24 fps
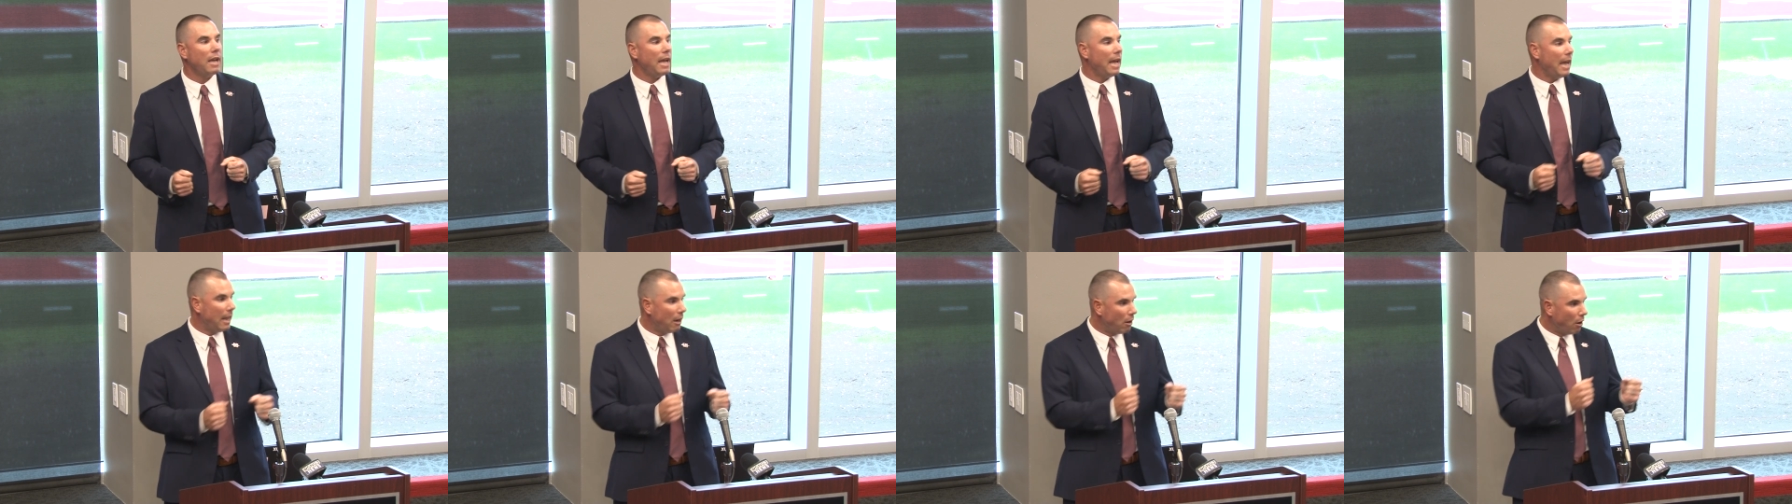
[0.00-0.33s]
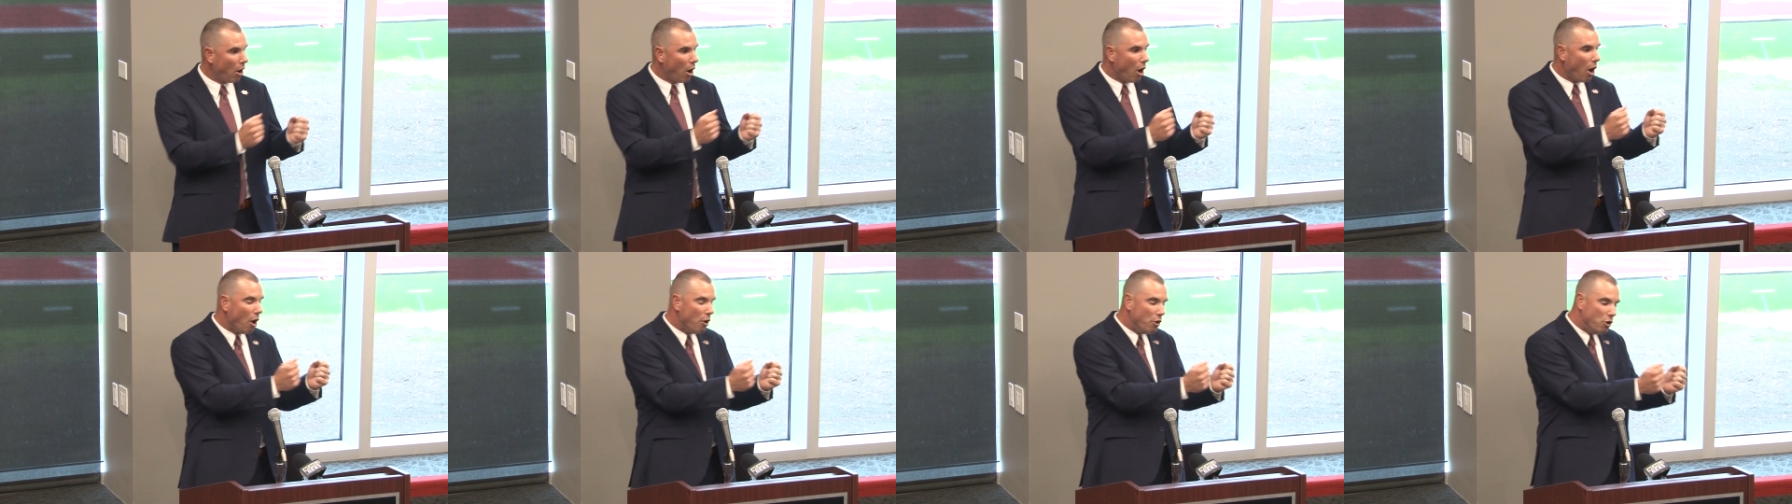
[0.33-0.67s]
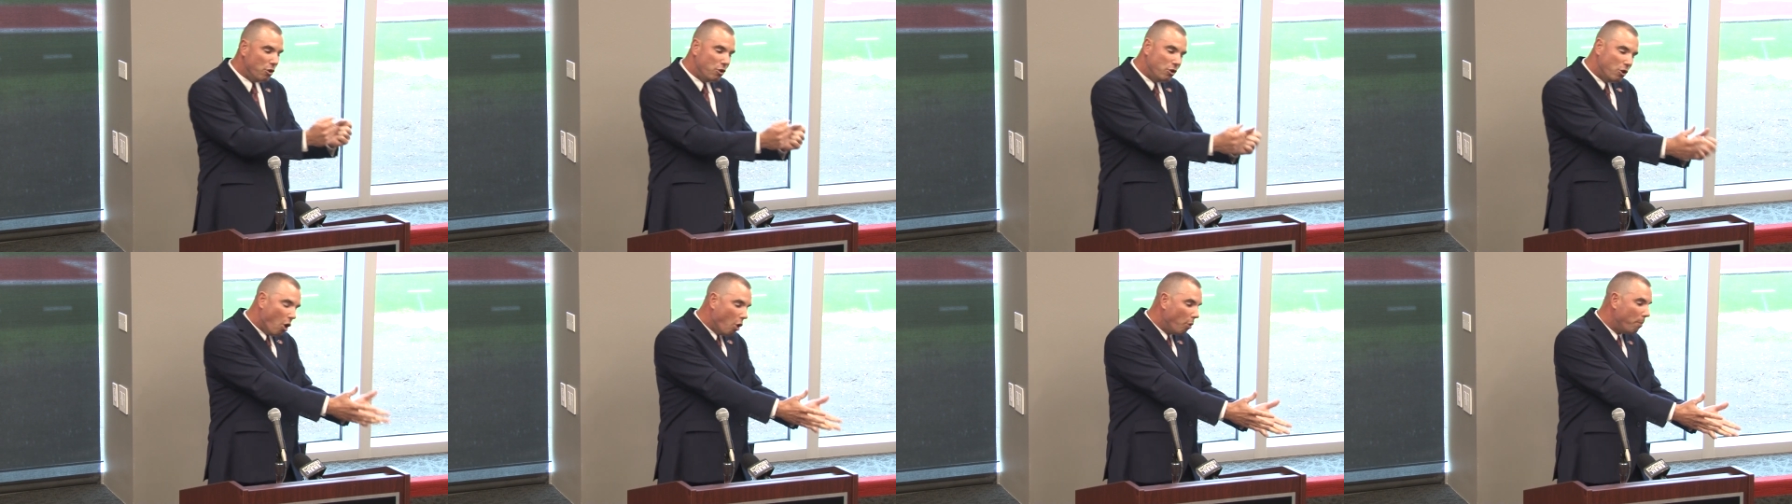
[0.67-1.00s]
and
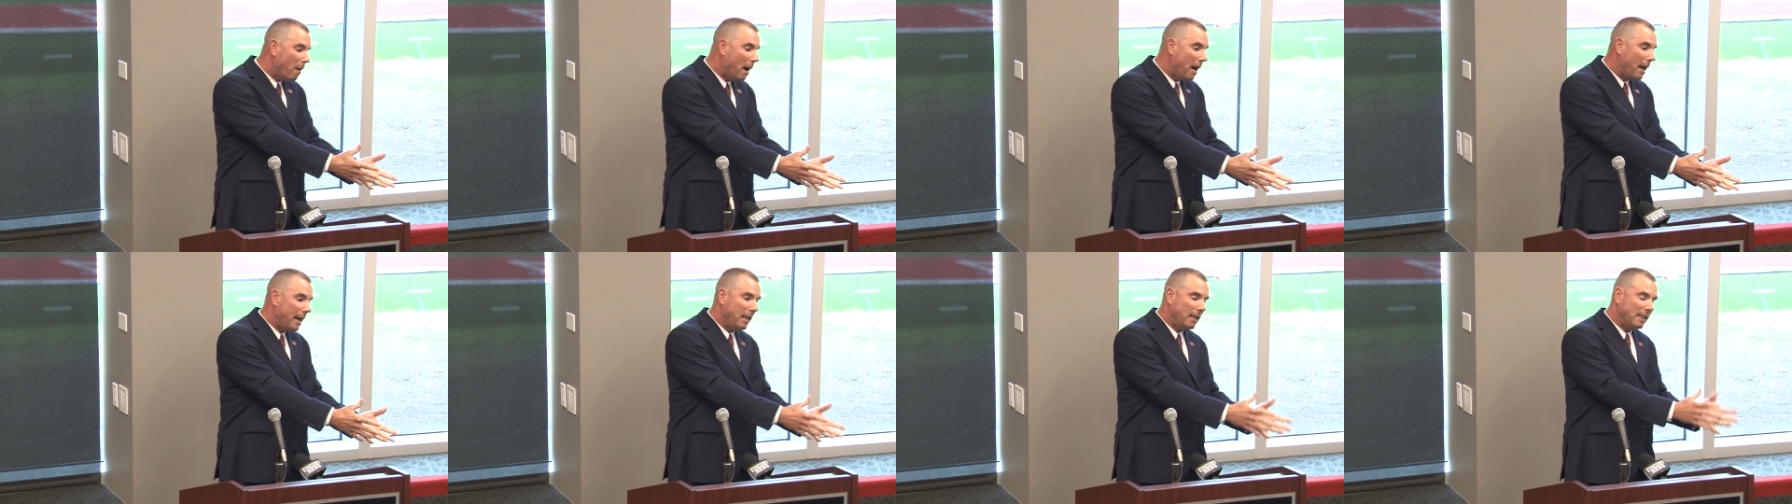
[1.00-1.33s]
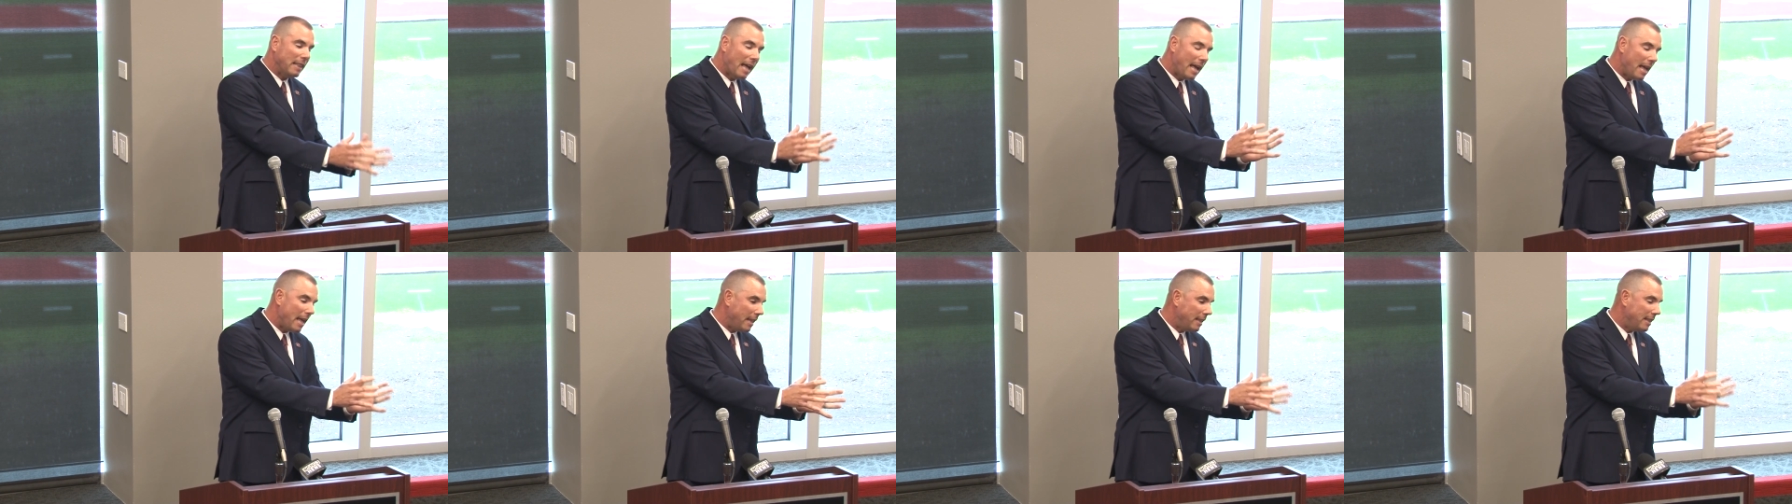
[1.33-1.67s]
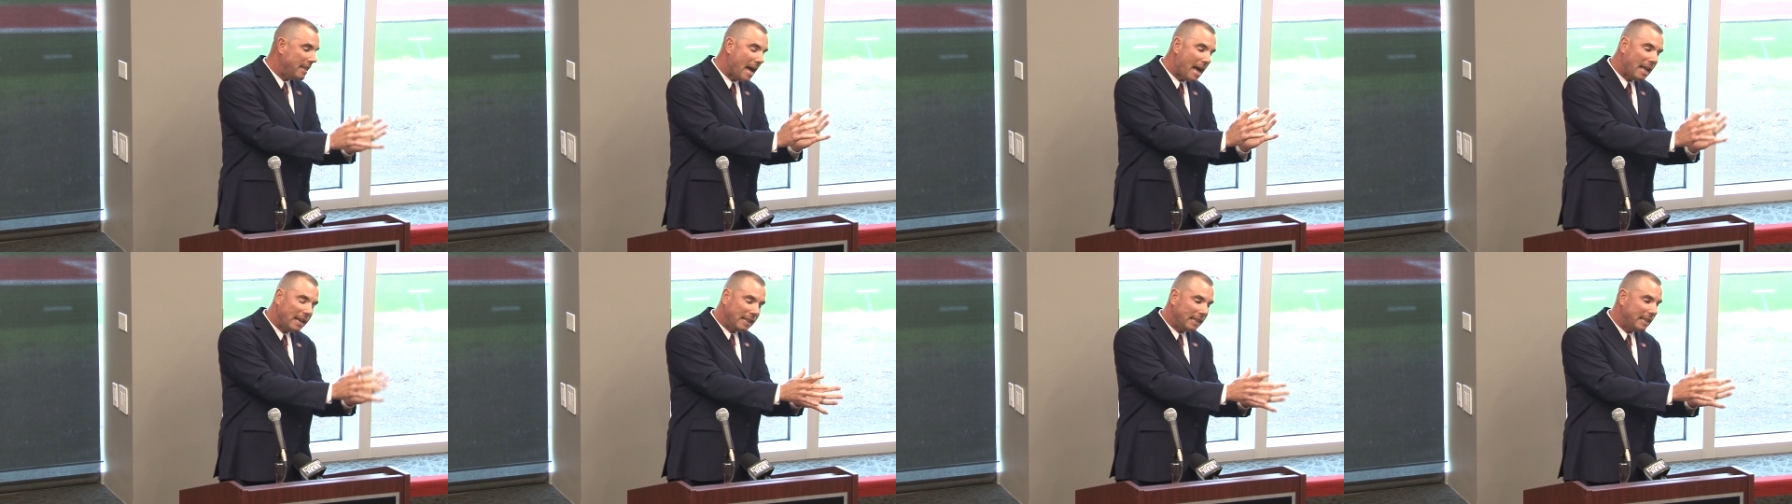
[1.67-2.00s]
nobody,
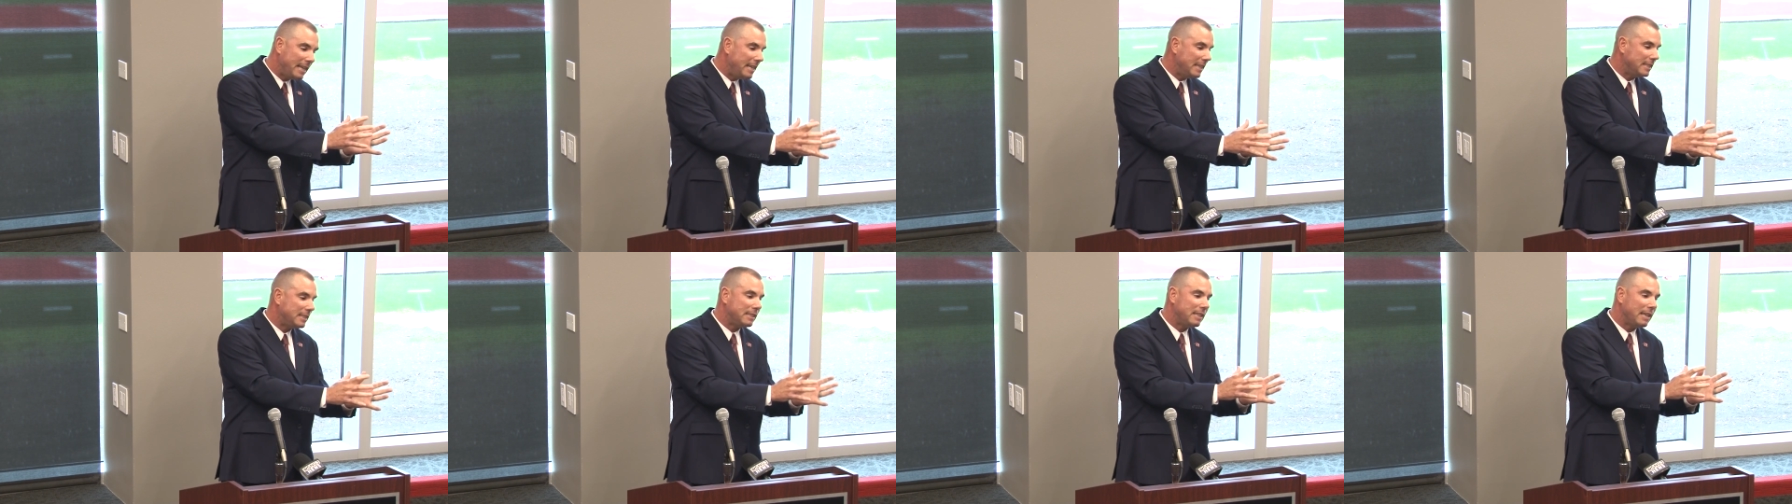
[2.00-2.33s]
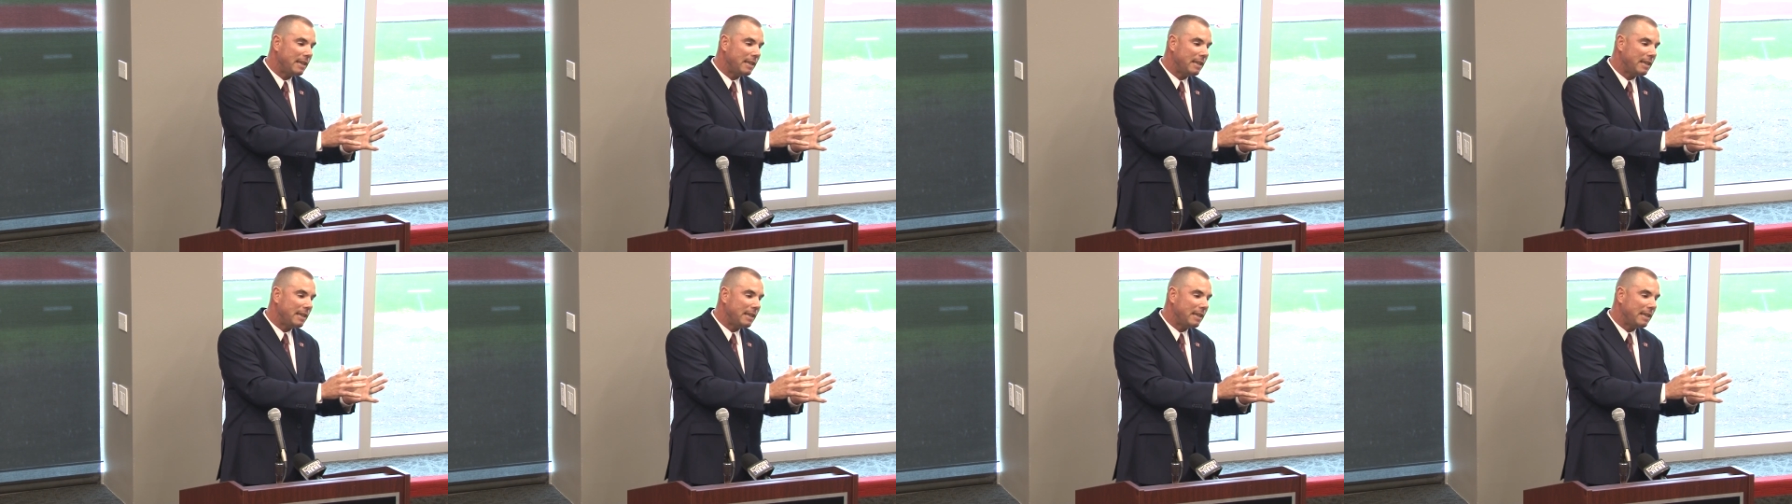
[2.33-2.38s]
not least